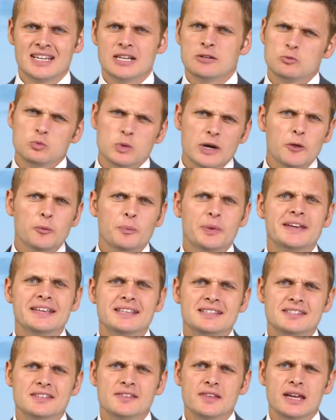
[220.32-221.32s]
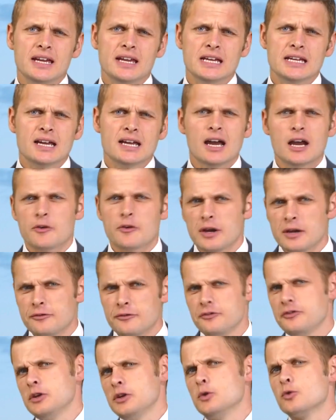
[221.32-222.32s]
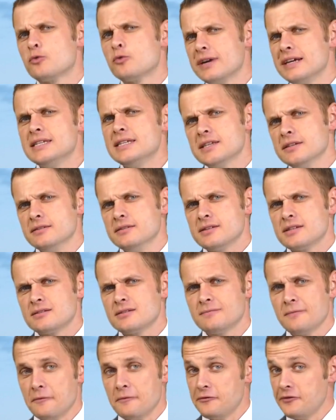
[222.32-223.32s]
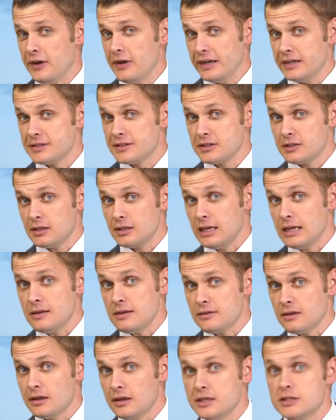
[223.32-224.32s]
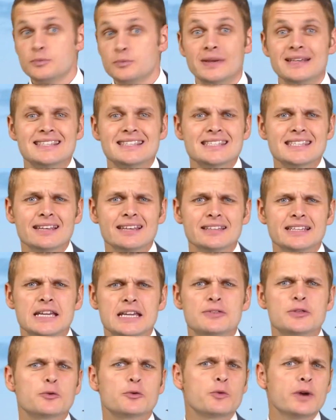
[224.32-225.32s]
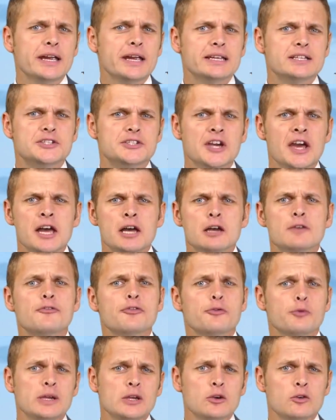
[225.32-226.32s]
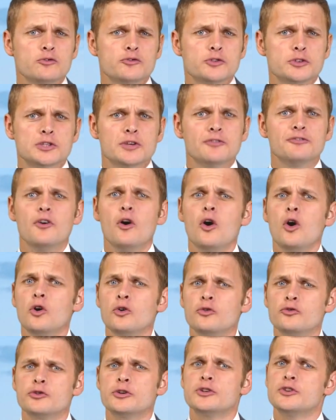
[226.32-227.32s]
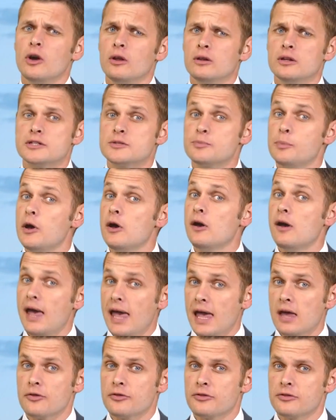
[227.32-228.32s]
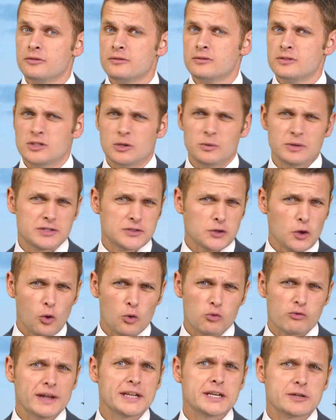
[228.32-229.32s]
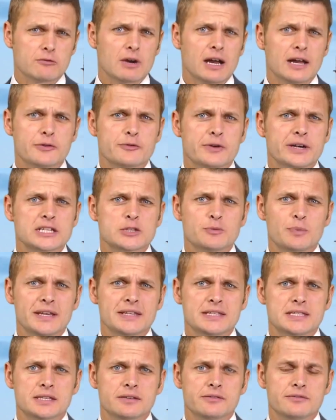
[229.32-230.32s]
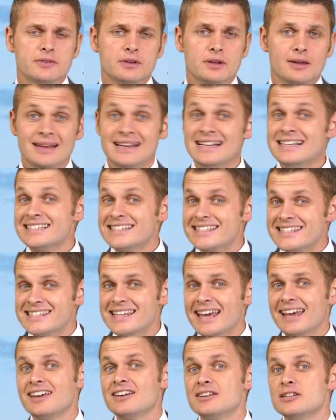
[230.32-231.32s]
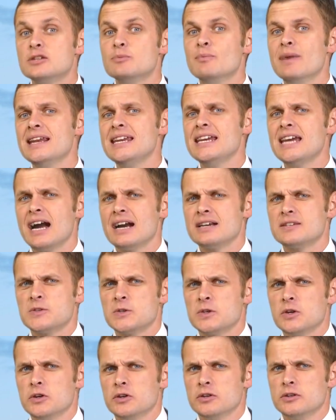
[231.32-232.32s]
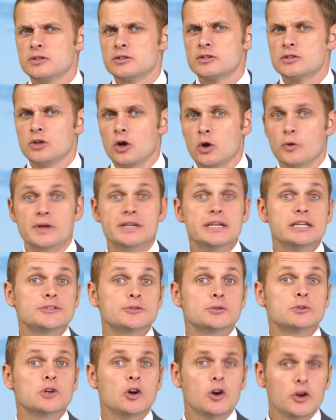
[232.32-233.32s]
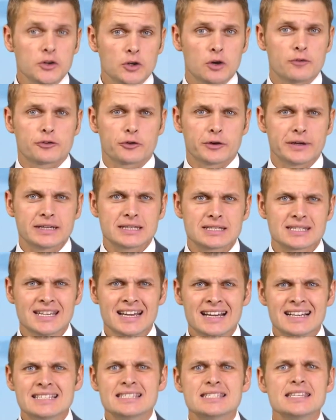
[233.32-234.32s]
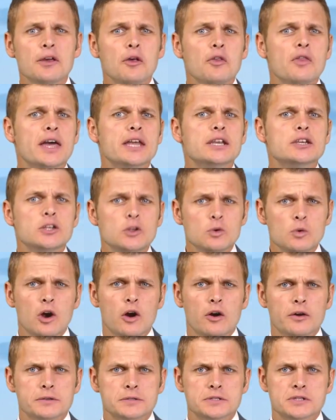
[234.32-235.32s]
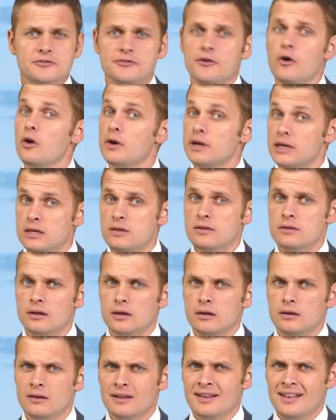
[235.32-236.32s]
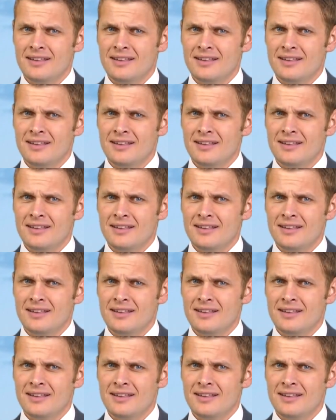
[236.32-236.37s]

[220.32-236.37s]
Well, Pete, there are a few reasons. First, Ether has been selling in the range of $300 to $400 per ETH, so it's already rather expensive. Second, many ICOs, or initial coin offerings, sell their new coins for Ether.